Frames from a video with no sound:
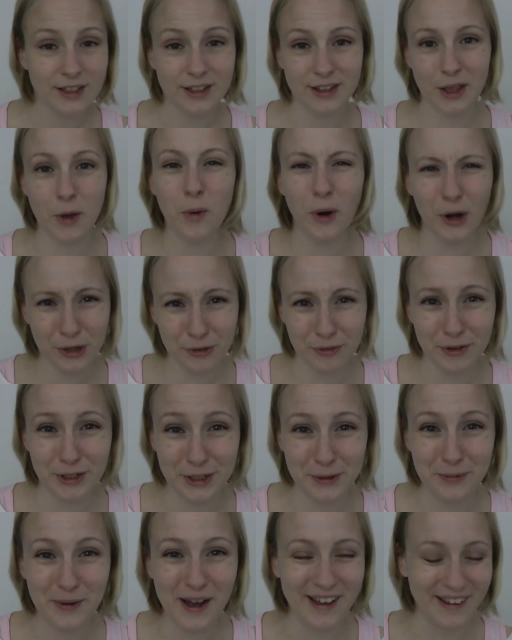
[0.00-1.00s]
They work
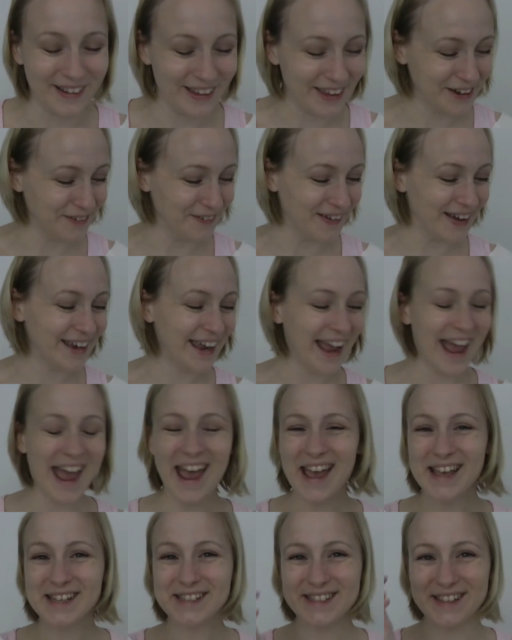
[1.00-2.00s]
really well anyway,
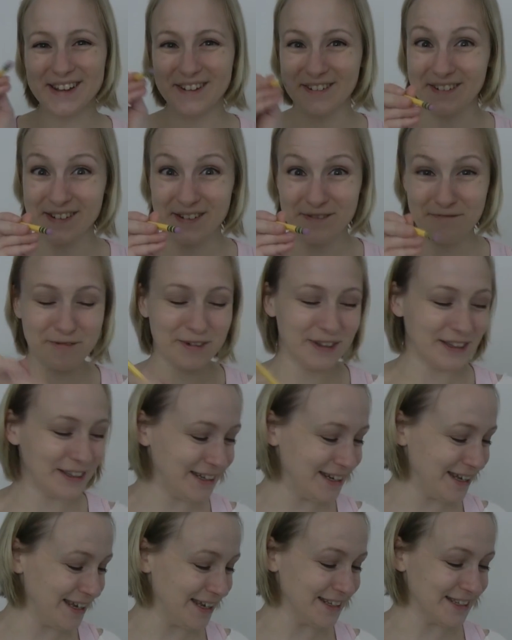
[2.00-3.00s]
so
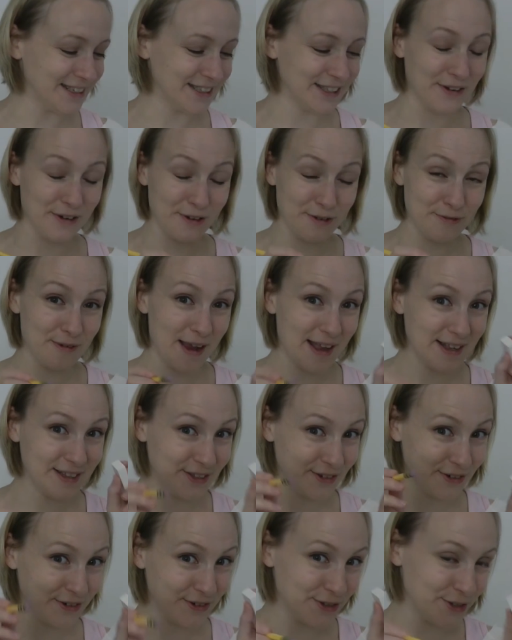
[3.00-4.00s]
really neat. So
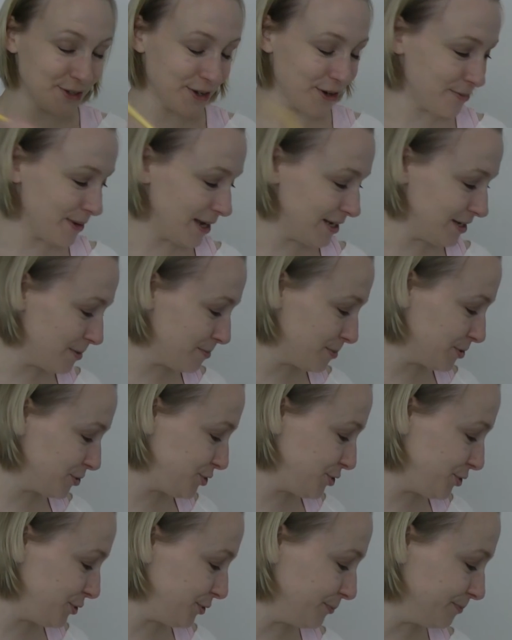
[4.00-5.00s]
erasers are my number
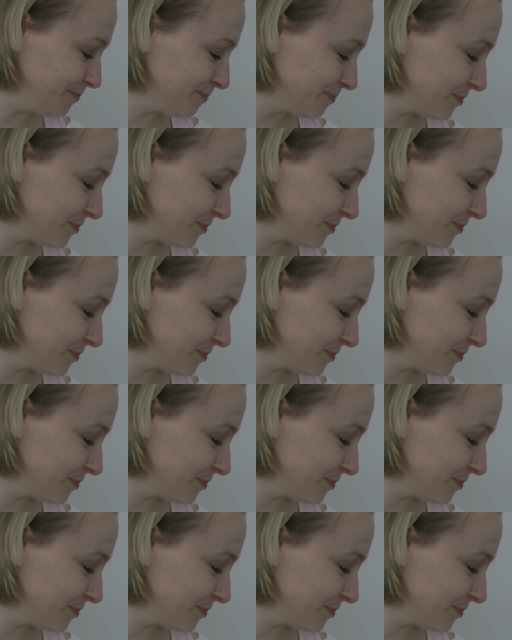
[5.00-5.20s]
2.